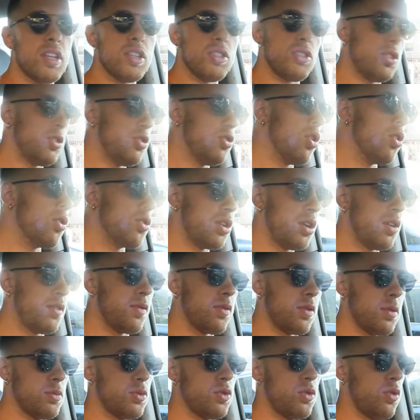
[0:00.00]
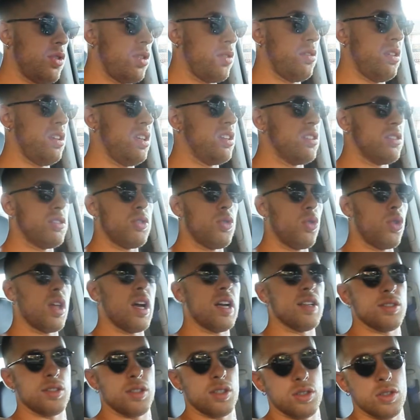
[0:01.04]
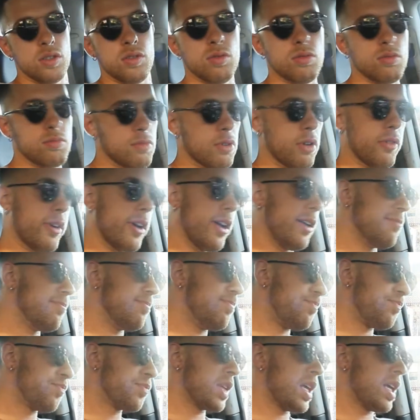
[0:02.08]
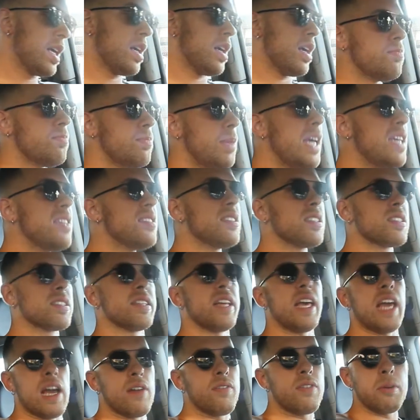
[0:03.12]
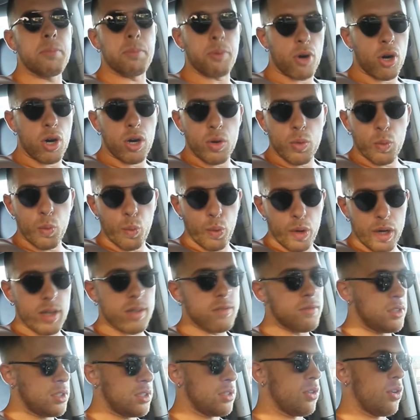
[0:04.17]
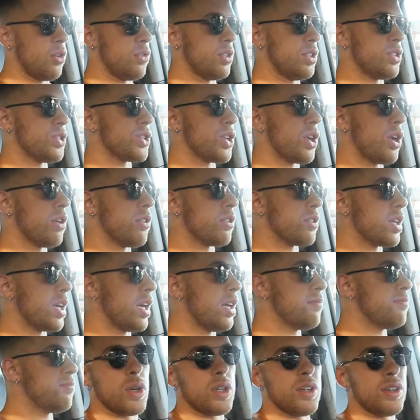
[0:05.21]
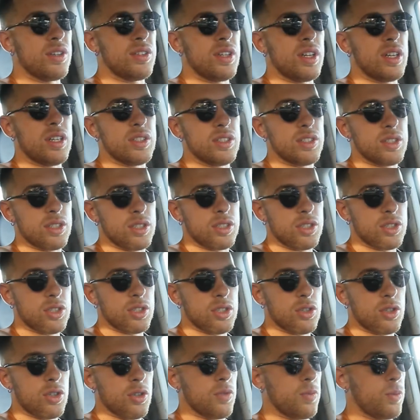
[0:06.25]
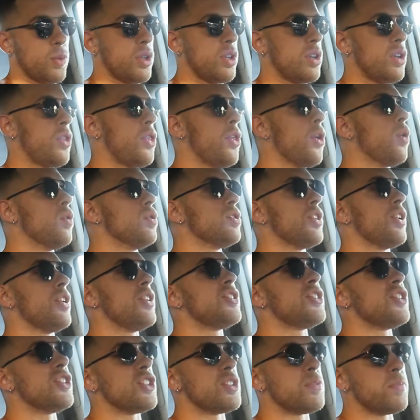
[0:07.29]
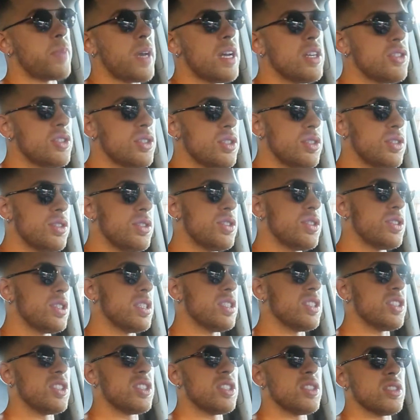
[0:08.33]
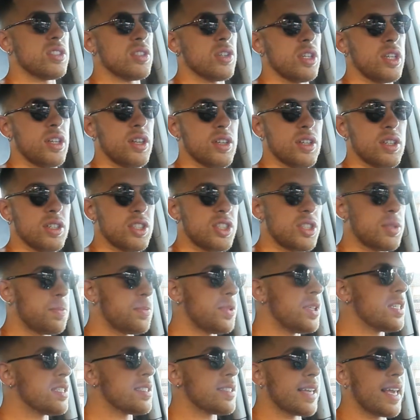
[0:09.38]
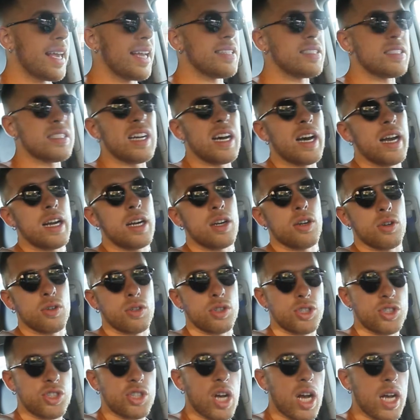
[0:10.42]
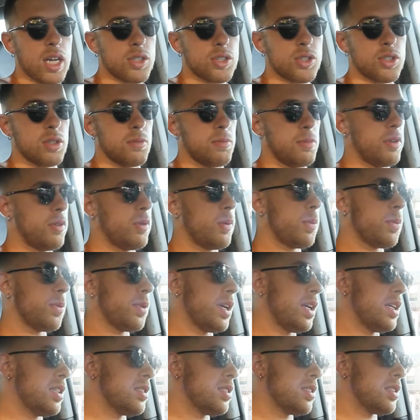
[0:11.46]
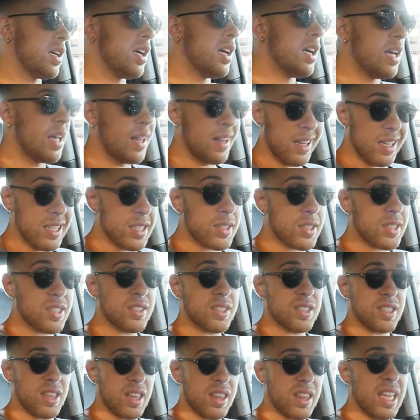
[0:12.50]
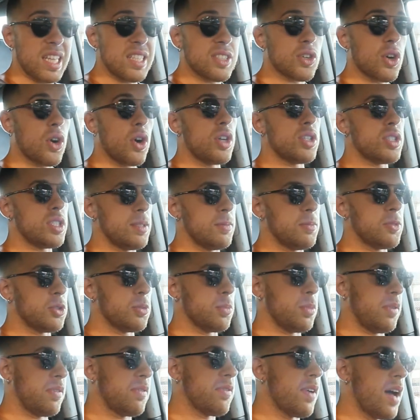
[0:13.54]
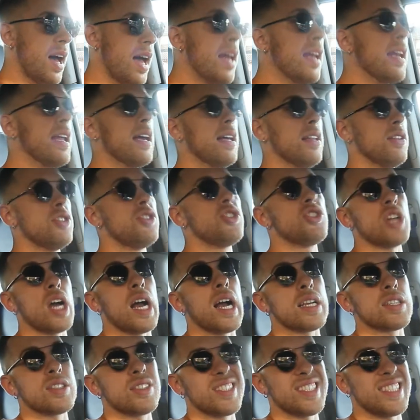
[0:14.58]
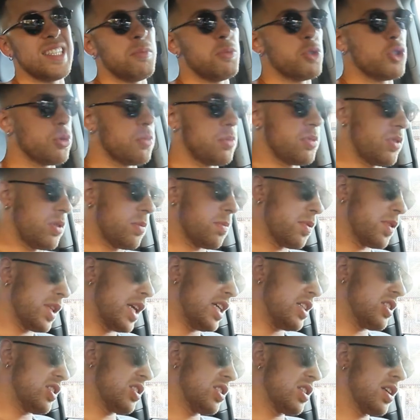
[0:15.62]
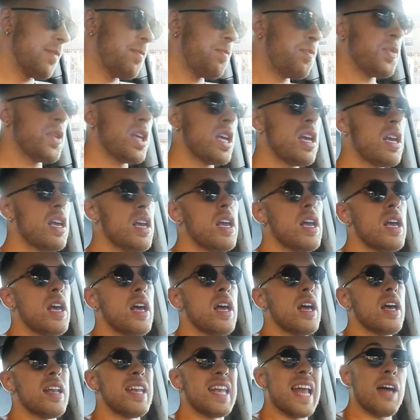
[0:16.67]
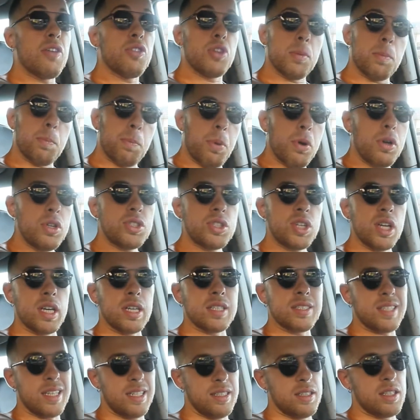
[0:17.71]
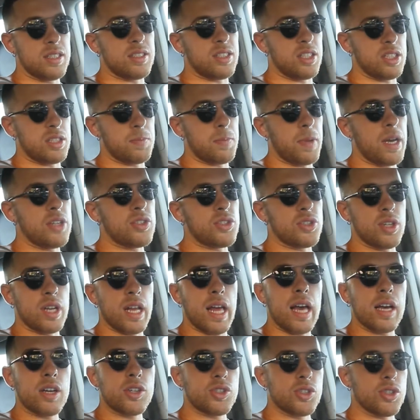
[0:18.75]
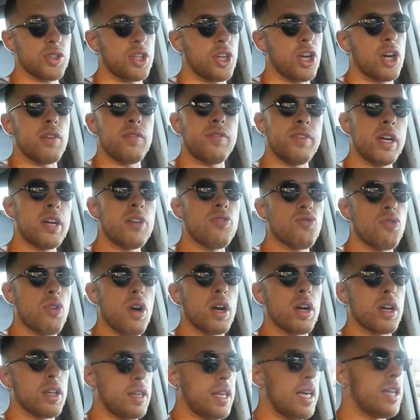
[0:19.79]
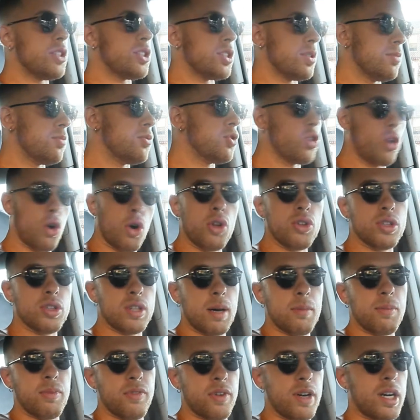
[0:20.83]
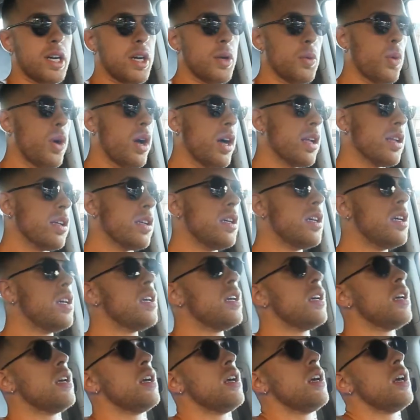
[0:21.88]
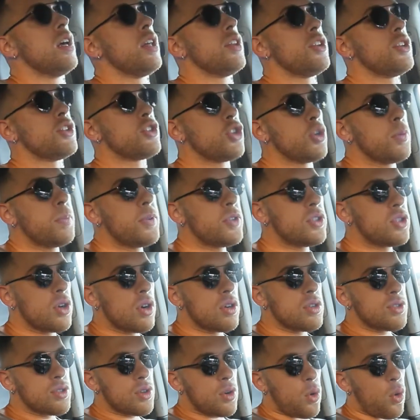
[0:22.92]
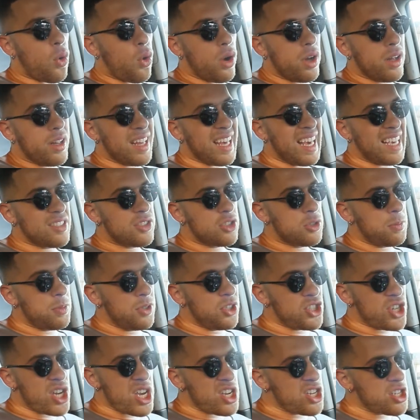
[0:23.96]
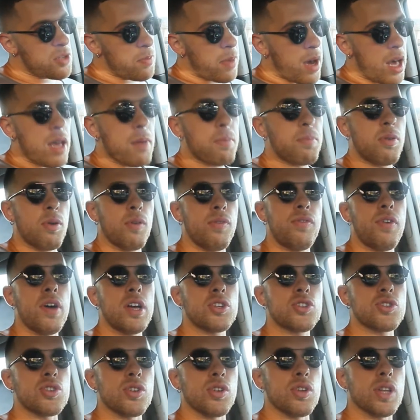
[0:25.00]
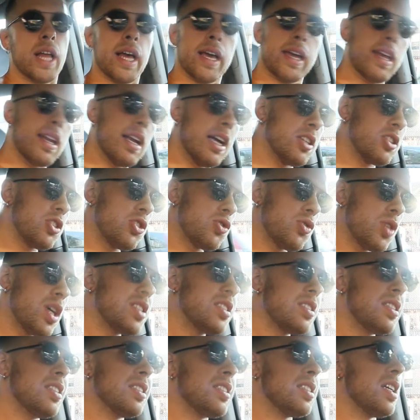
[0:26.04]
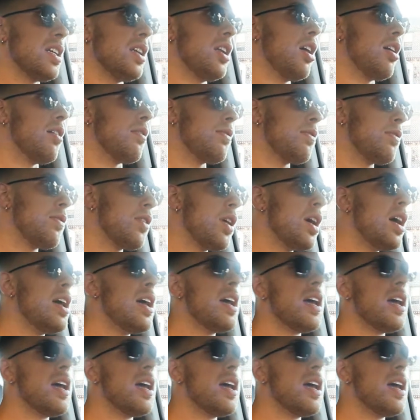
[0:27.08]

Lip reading: that you don't need from year 2002. Okay. Basically every part wears on this car, okay? Whether those are suspensions, since their springs get tired or shocks should be replaced. This car seems to be fine and shocks seem to be replaced. Now the bushings in the suspension actually are very rugged. They seem to hold up very well. The supercharger oil has to be changed by a professional. I cannot stress this enough.